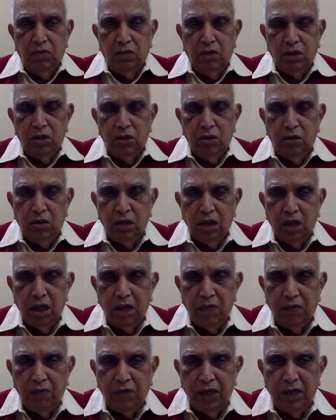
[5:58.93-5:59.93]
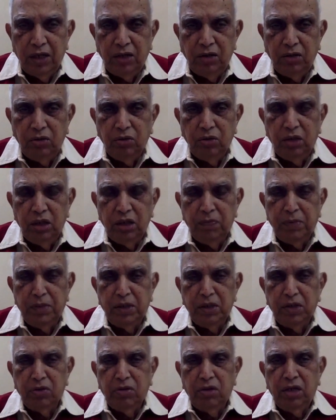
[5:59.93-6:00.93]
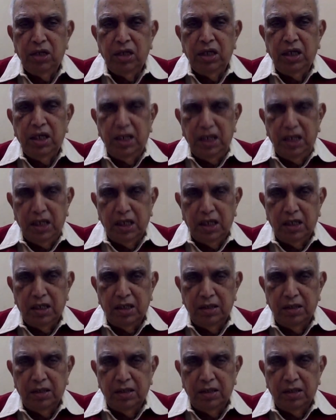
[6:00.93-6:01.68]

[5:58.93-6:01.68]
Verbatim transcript: was not confined to a particular area.